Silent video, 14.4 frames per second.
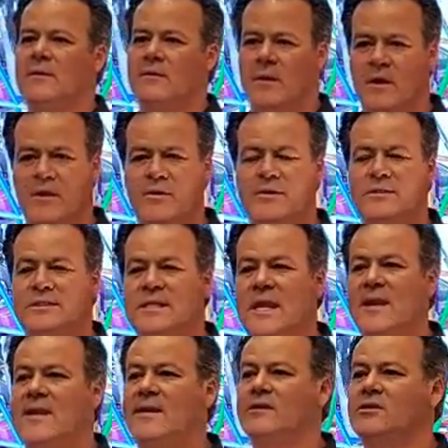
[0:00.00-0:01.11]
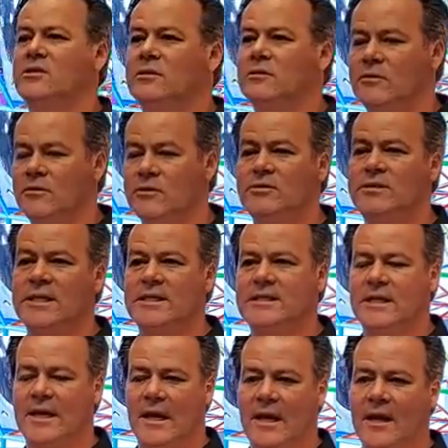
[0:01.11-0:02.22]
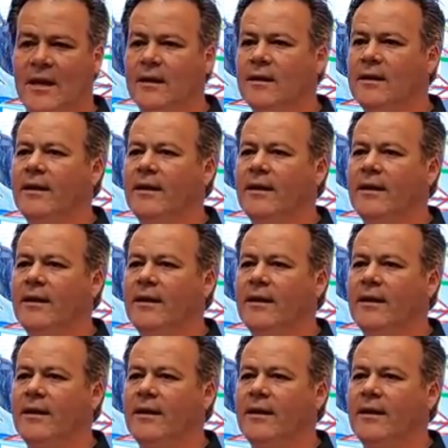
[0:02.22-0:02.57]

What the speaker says: the 110-inch UTT,